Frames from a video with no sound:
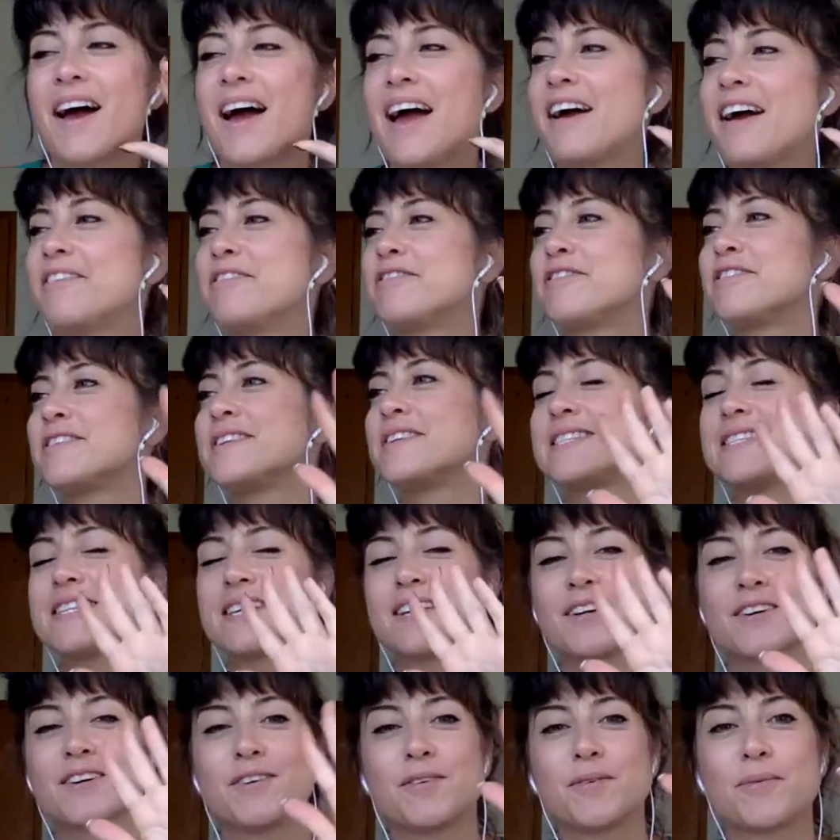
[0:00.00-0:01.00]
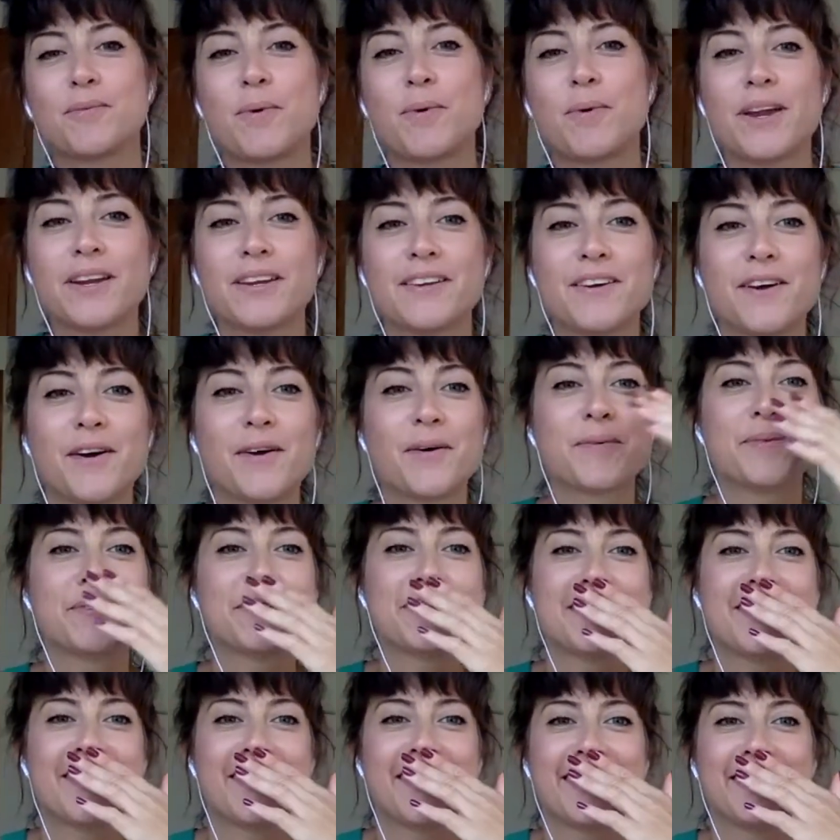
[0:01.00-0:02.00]
Every single one.
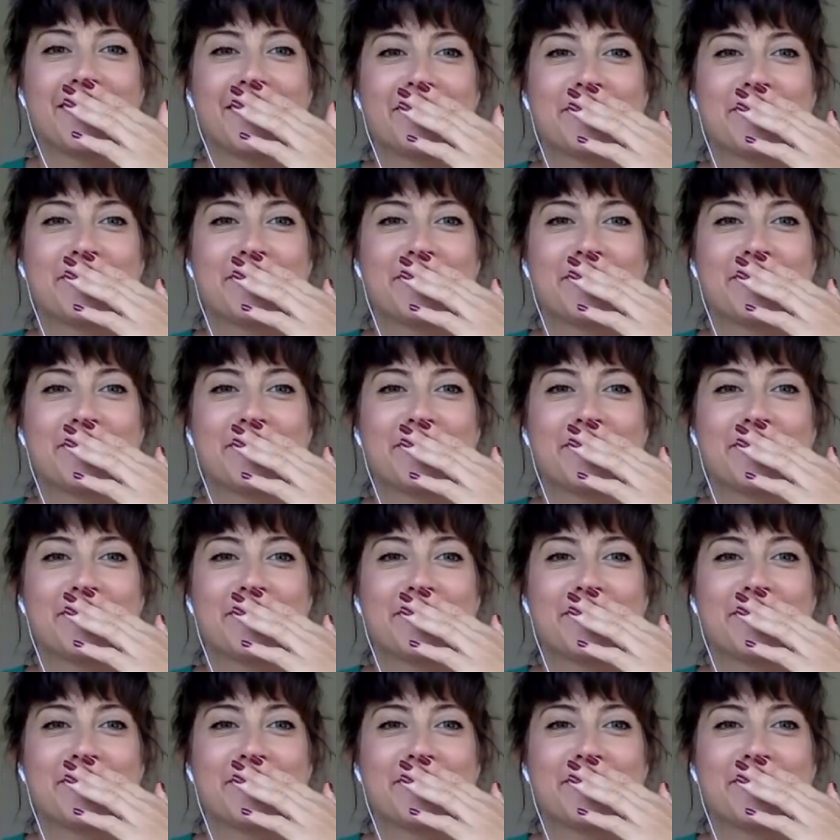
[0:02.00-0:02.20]
Oh, sorry.